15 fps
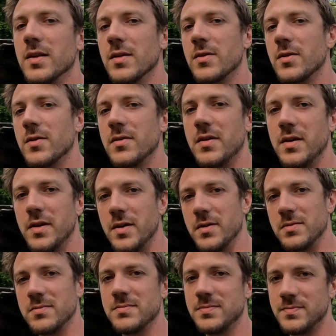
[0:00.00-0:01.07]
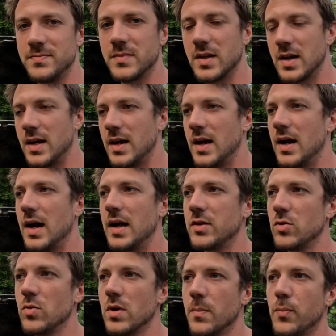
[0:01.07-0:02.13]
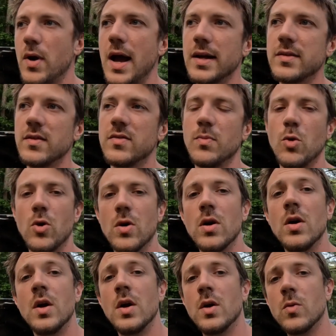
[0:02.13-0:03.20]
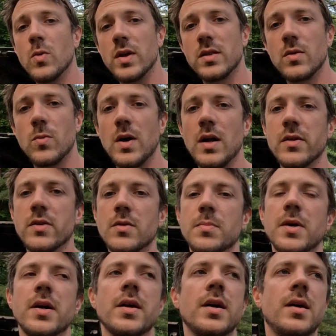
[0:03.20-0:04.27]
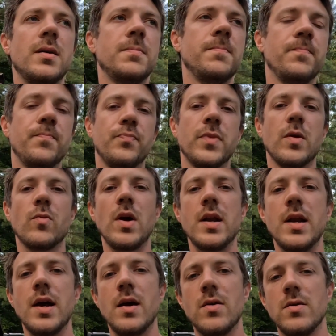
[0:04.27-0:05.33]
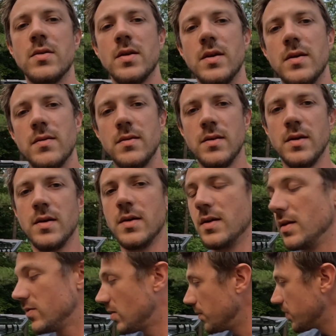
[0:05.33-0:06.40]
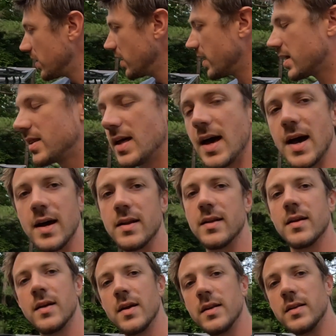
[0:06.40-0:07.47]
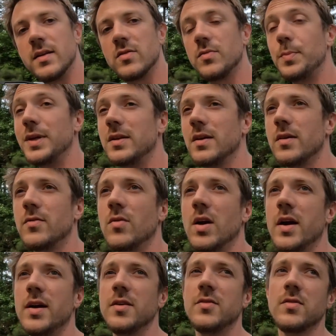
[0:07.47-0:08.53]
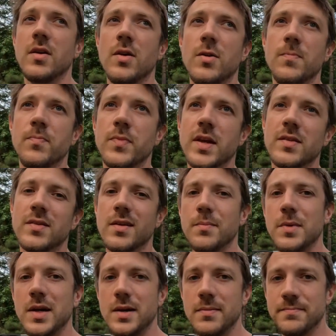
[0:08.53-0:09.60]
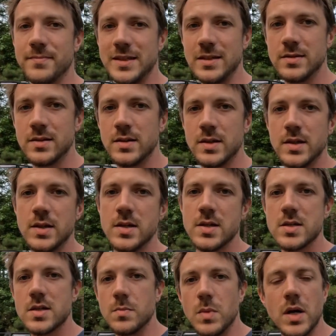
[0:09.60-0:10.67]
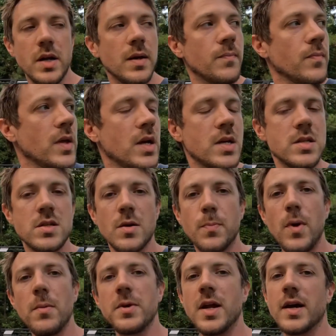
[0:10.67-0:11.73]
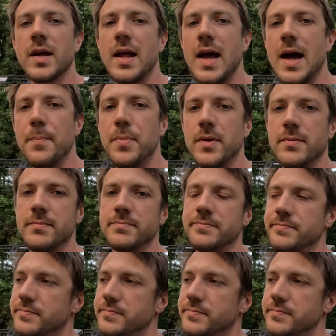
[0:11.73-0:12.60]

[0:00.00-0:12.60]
to learn. You know, I do want to practice more with the welder, but right now something like that needs to be done right, so that's going to be some money. So probably not going to happen